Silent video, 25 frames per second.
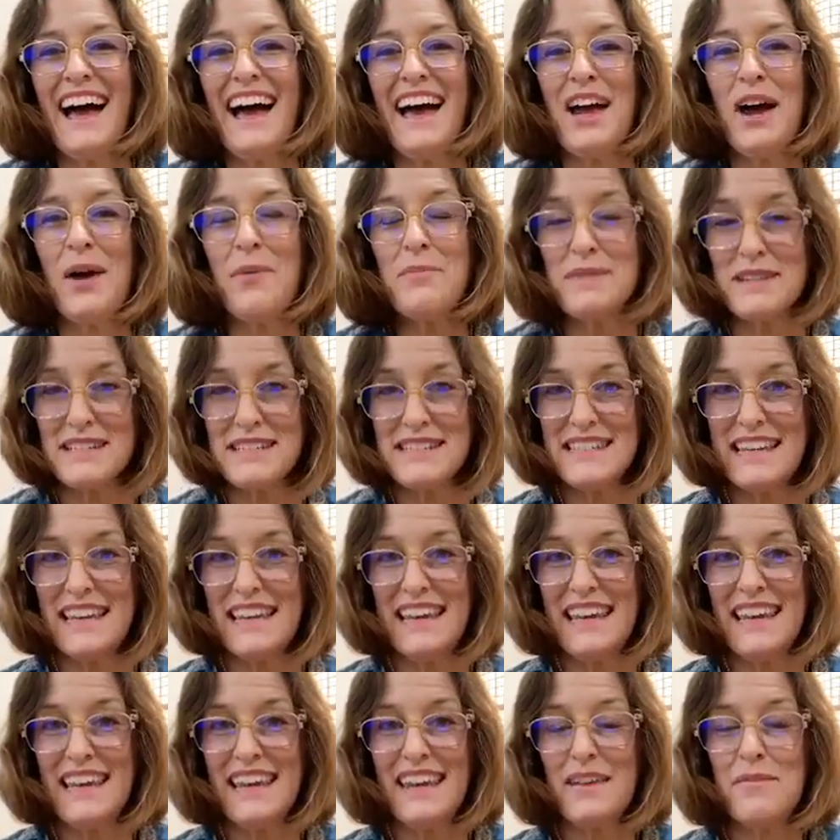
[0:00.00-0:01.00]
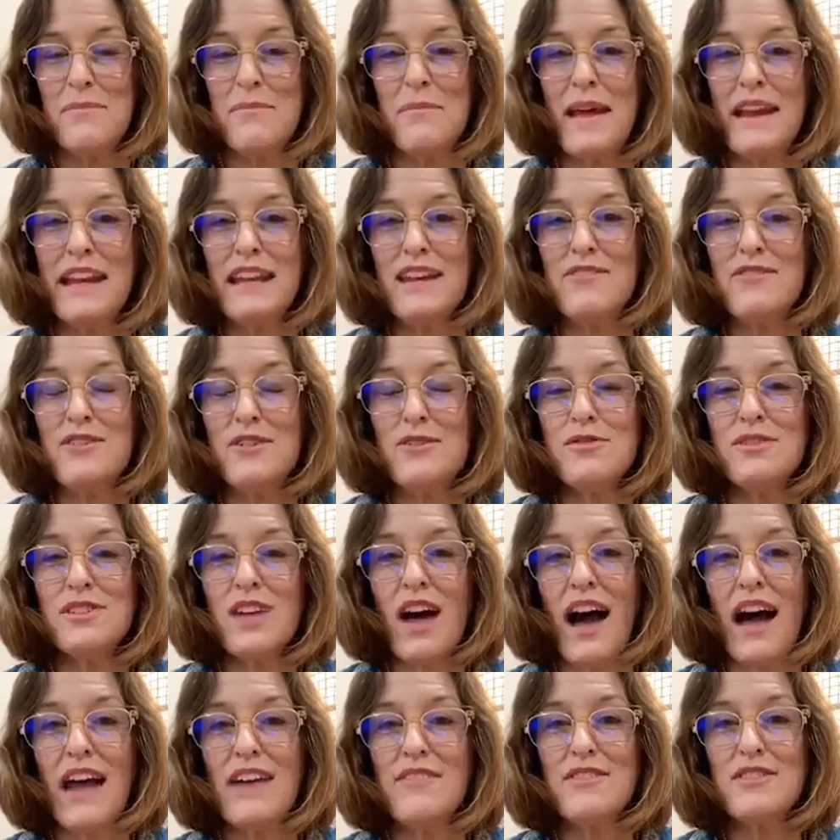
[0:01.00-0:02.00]
I hope to see many of you
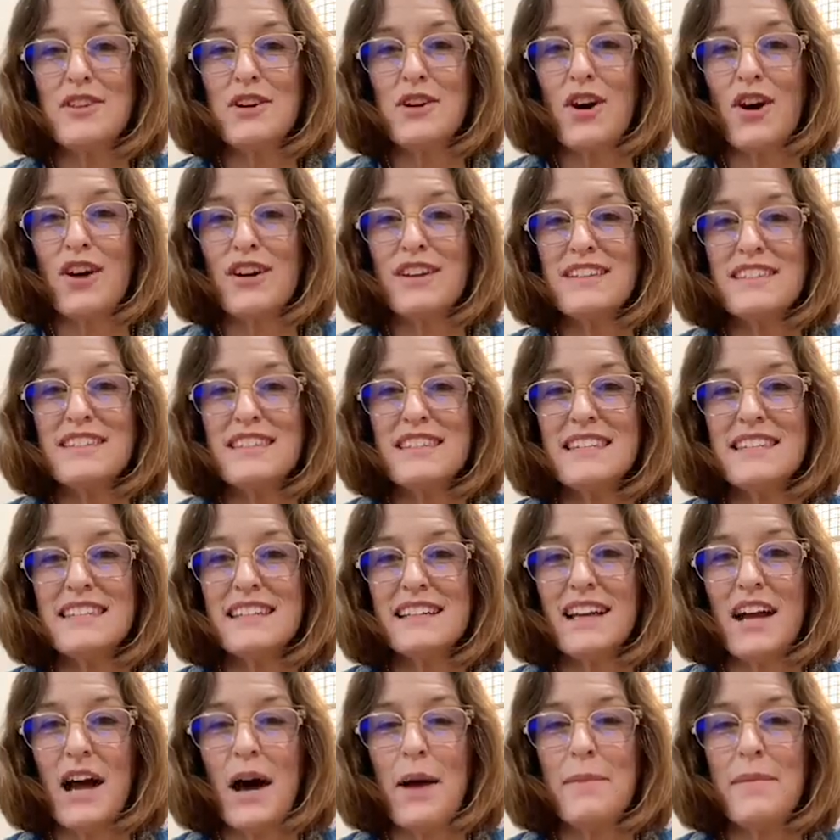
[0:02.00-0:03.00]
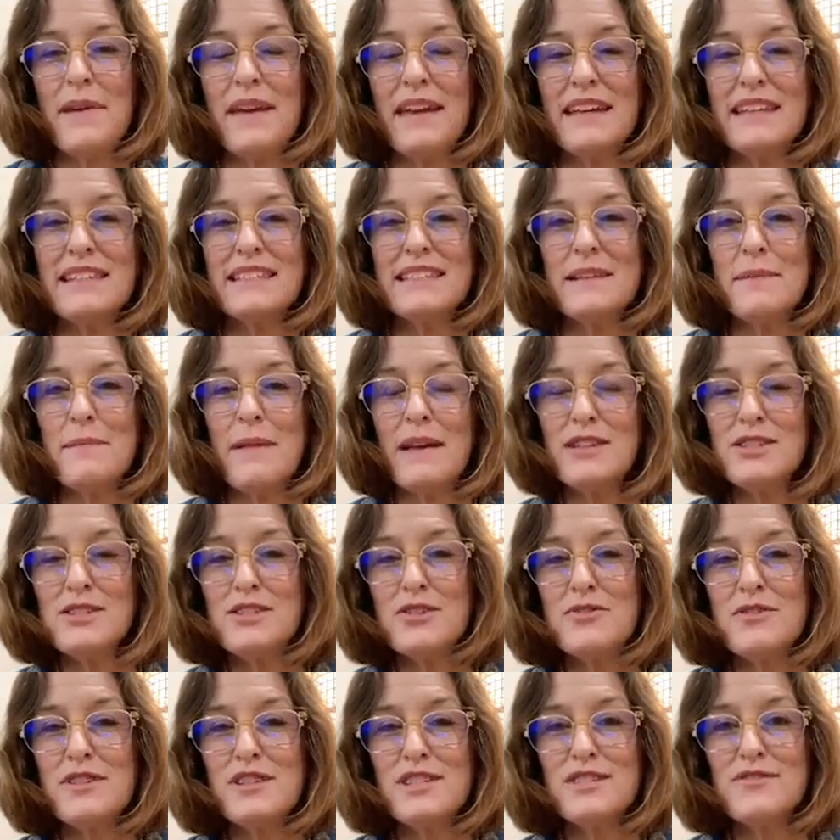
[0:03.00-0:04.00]
live in the gardens in the coming
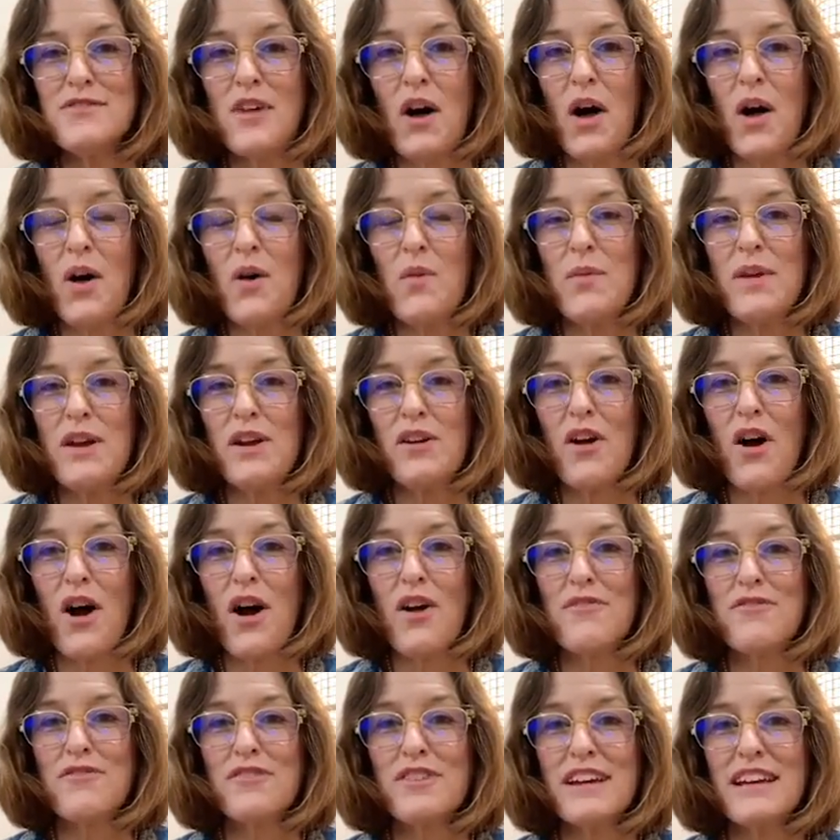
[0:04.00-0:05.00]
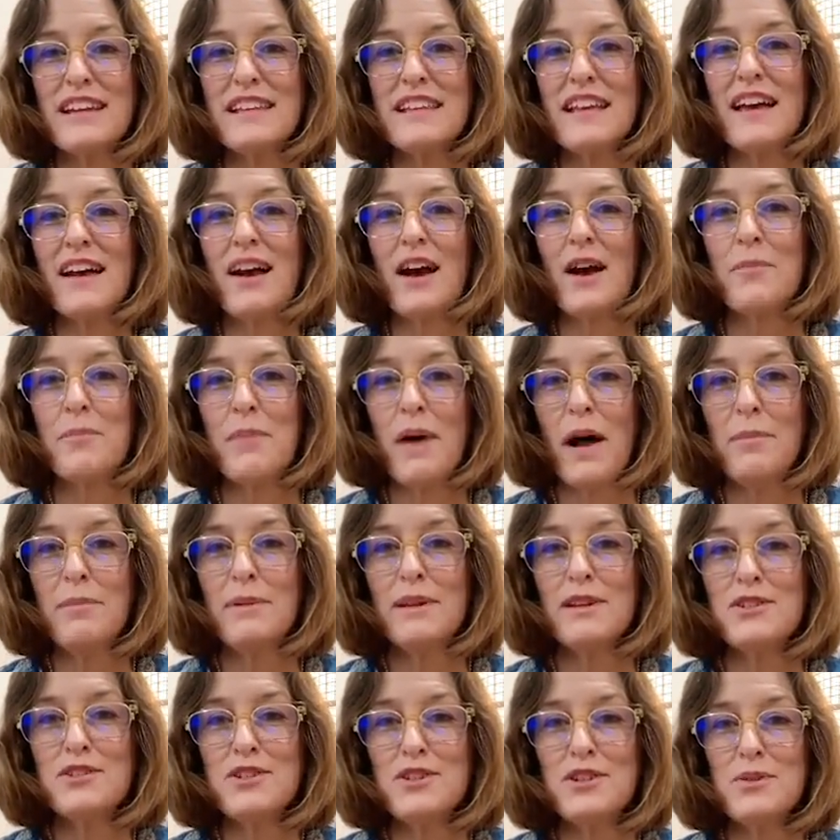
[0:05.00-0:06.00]
semester this fall. We are offering our
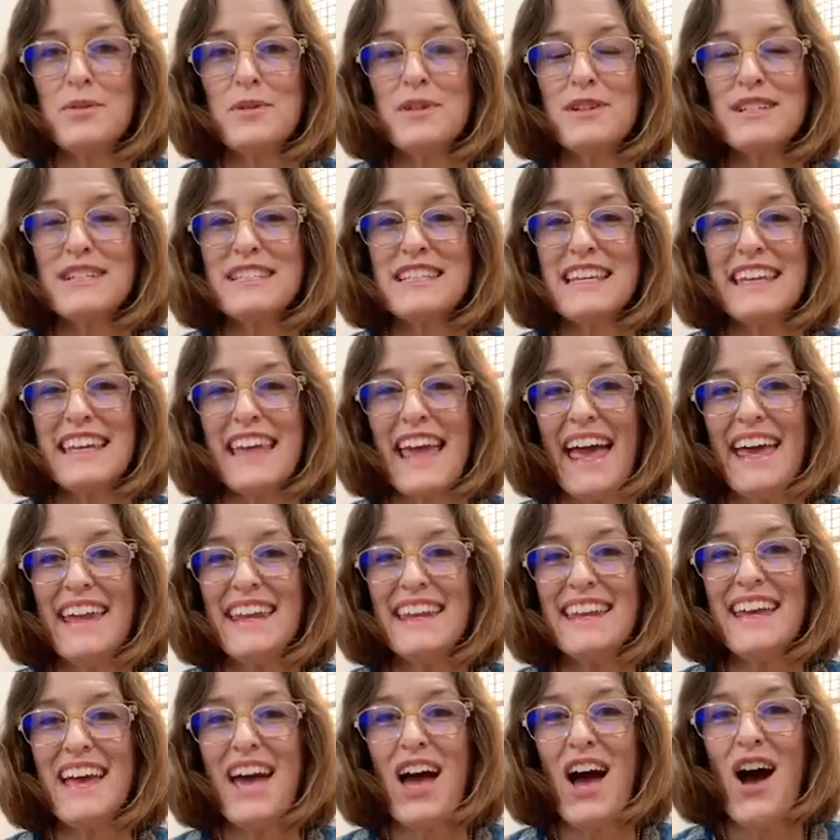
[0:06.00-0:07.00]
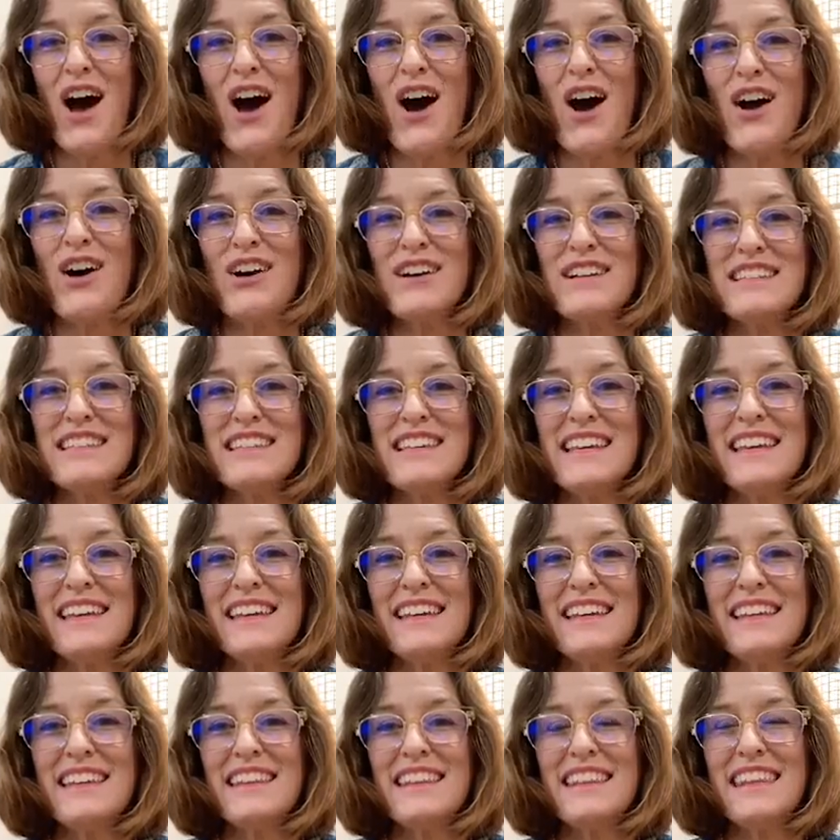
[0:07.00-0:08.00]
public tours again on
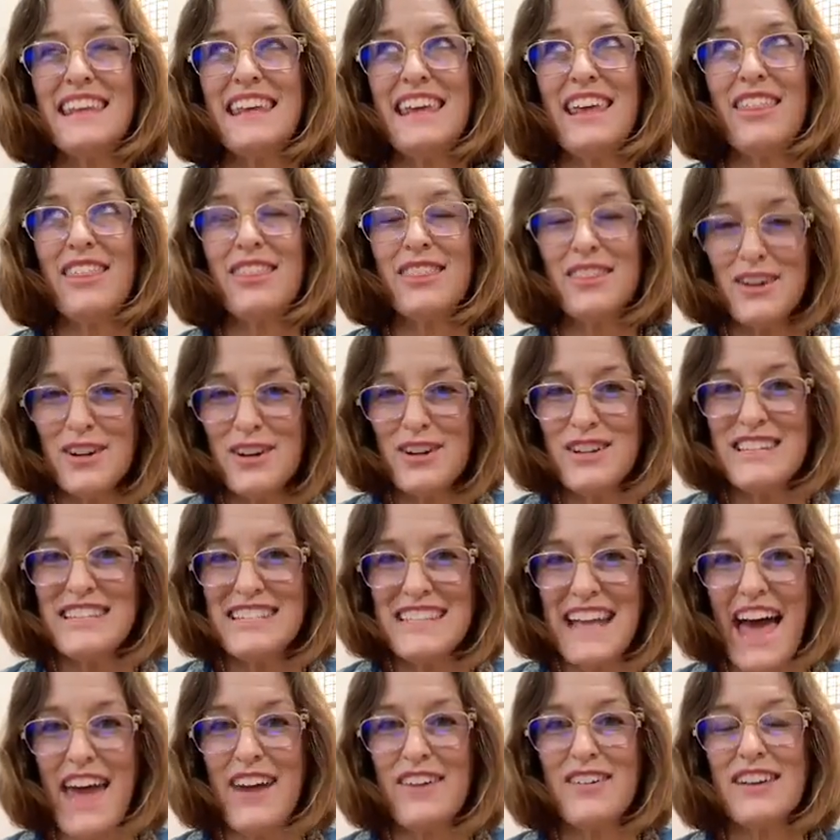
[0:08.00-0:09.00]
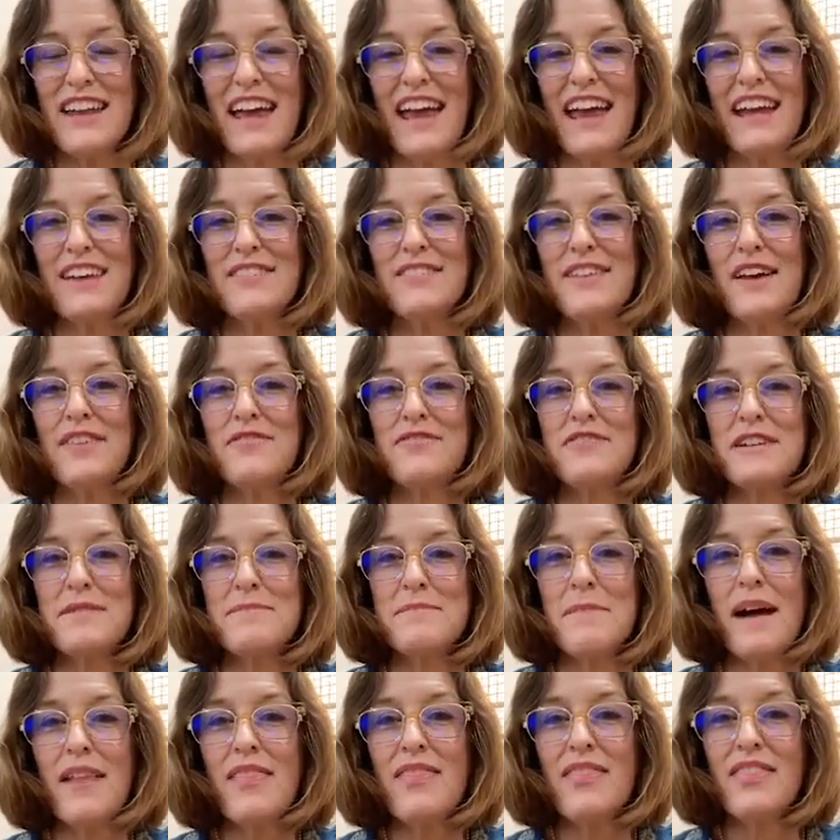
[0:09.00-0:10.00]
the third Saturday of
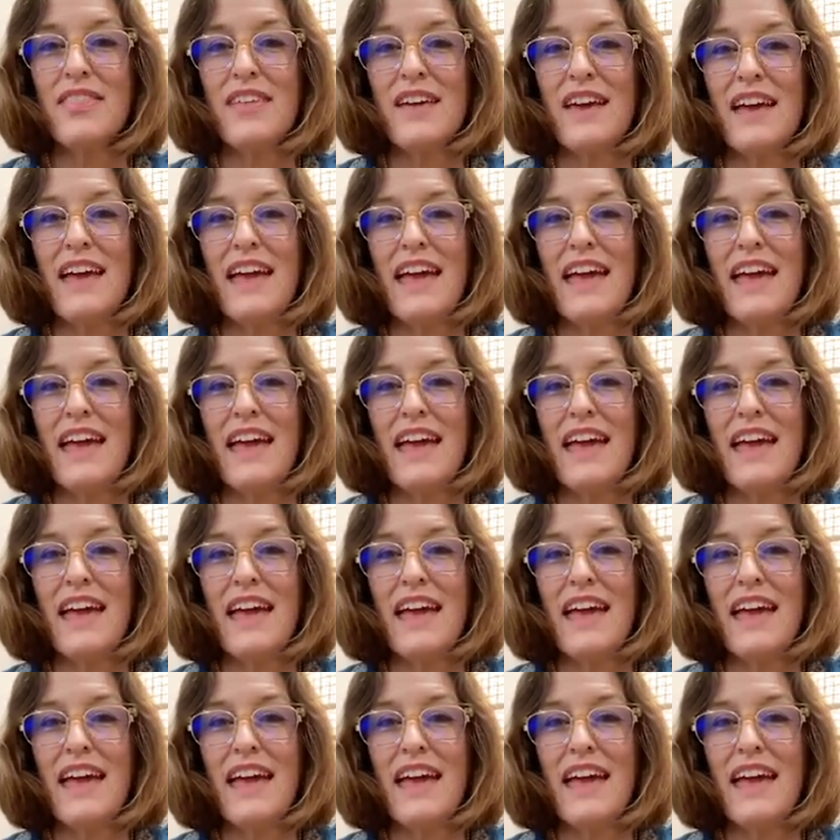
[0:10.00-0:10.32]
every month.